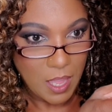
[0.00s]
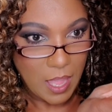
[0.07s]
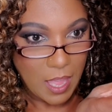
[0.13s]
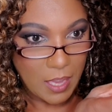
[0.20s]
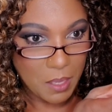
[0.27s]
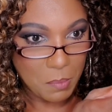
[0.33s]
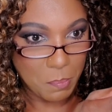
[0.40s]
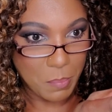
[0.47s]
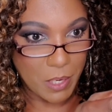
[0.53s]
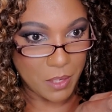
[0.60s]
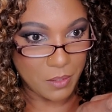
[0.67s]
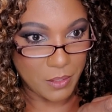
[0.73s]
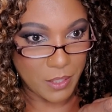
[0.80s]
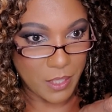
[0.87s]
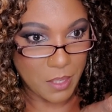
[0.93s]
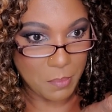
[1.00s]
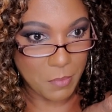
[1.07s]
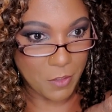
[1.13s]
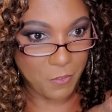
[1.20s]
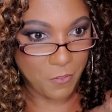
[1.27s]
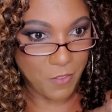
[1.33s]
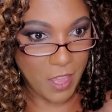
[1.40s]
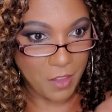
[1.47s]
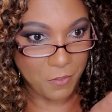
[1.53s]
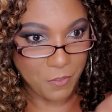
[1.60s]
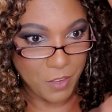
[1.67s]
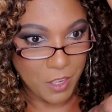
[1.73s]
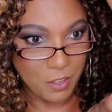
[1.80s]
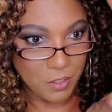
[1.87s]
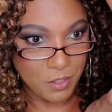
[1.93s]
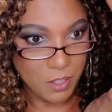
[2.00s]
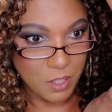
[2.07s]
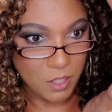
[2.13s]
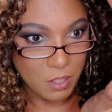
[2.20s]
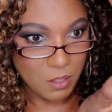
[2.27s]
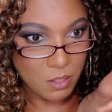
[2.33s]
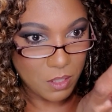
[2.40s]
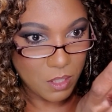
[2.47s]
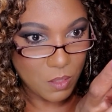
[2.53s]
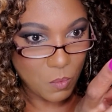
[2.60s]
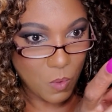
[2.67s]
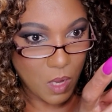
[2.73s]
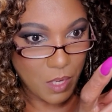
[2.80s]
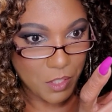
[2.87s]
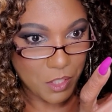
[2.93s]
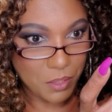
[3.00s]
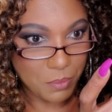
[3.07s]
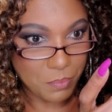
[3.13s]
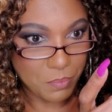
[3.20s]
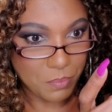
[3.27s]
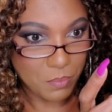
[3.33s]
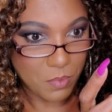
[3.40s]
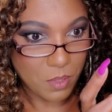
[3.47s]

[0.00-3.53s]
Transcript: I can barely get my fat fingers in there to swatch them.